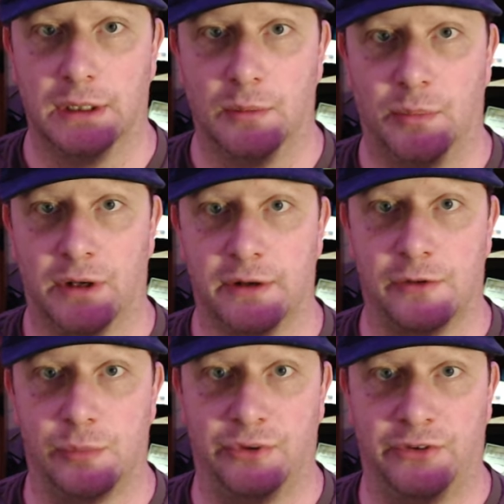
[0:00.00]
part of
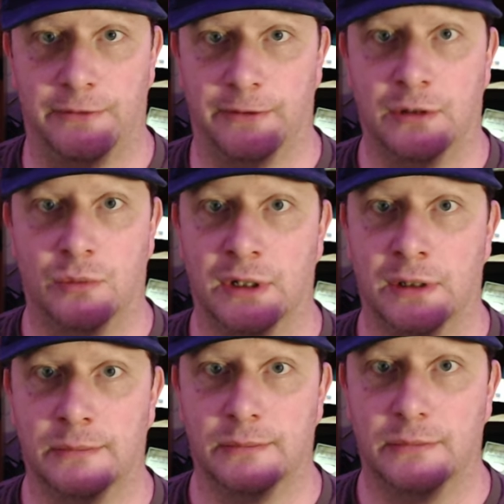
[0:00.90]
the Pacific,
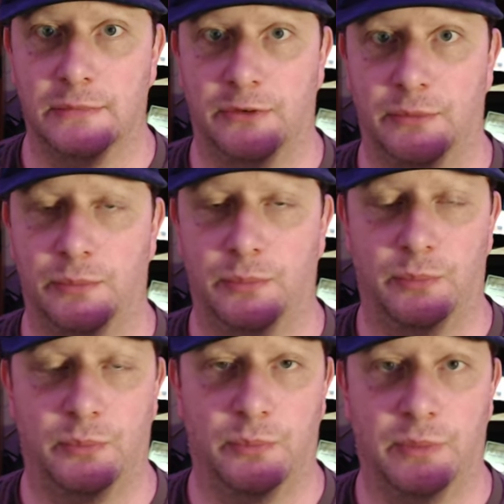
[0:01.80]
where it's
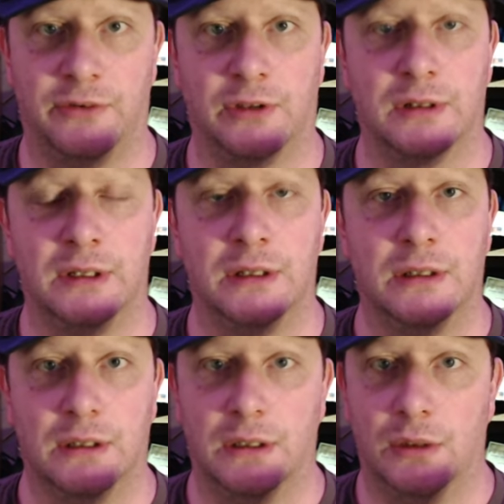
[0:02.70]
basically
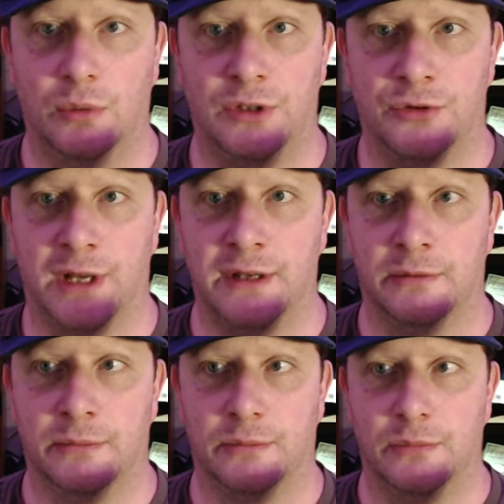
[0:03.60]
we try
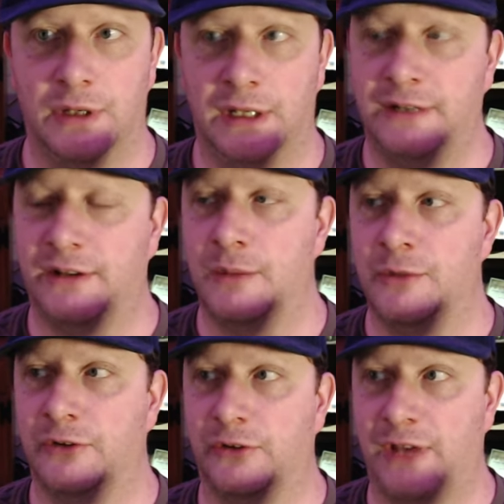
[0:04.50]
to... Anytime
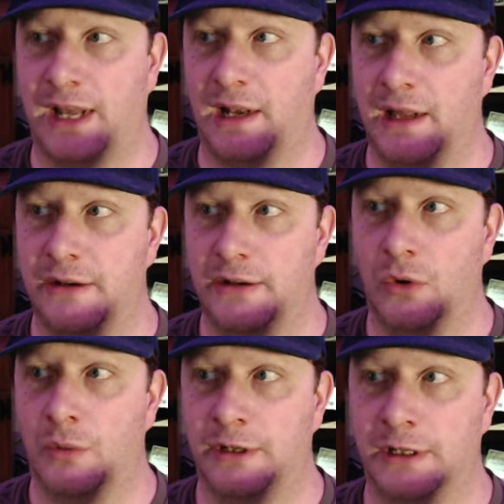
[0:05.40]
there's a satellite
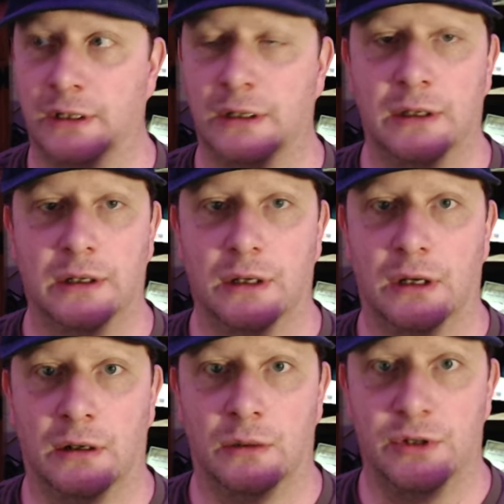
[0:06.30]
deorbiting,
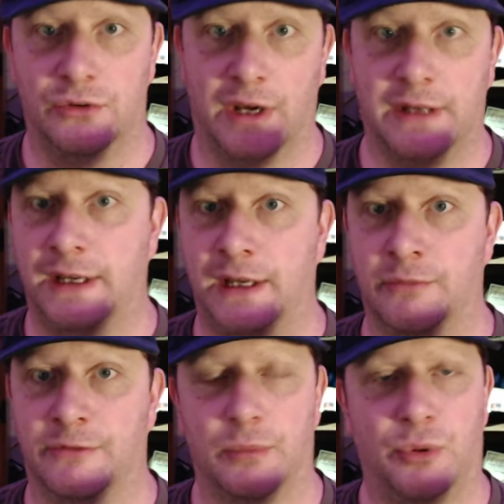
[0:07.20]
uh, we try to
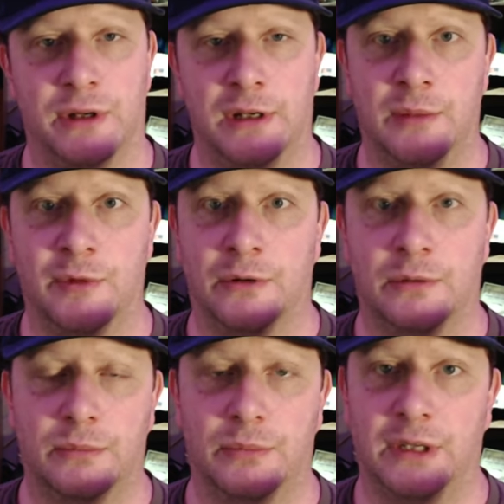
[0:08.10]
aim for Point Nemo
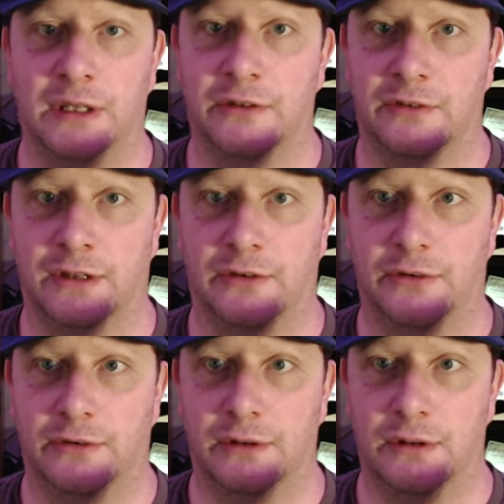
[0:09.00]
because that
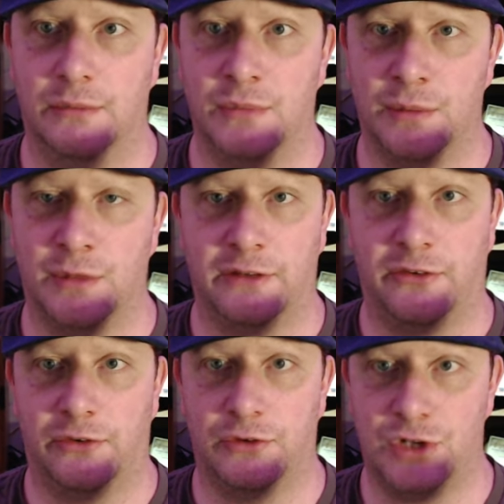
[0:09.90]

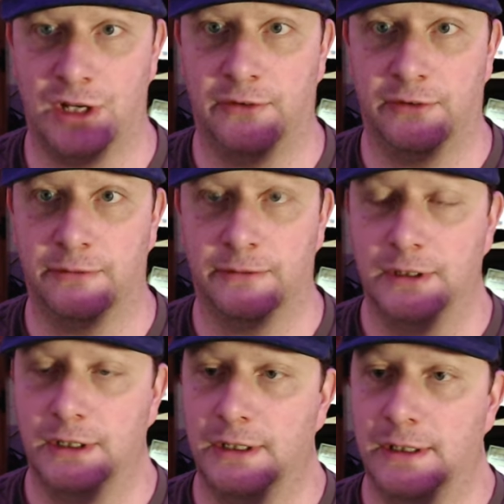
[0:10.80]
minimizes the chance of
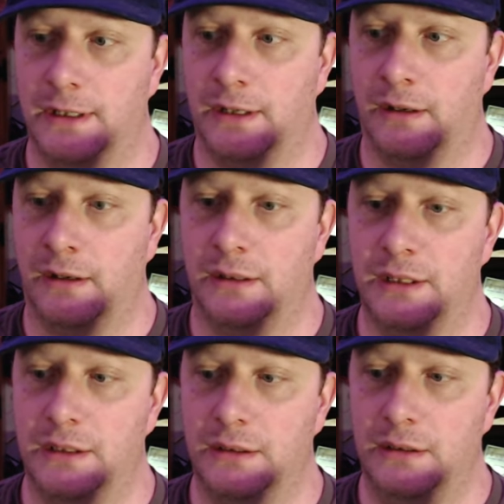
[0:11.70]
uh,
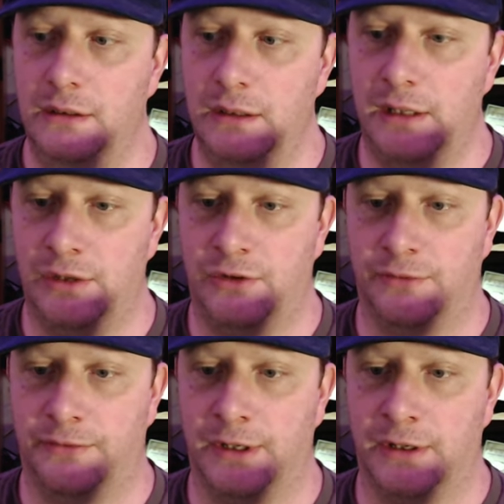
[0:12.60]

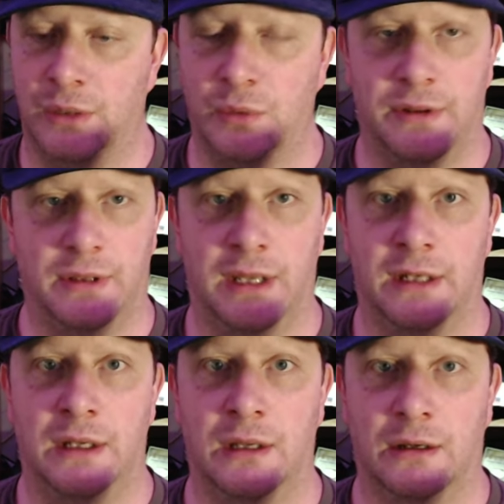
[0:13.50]
interfering with any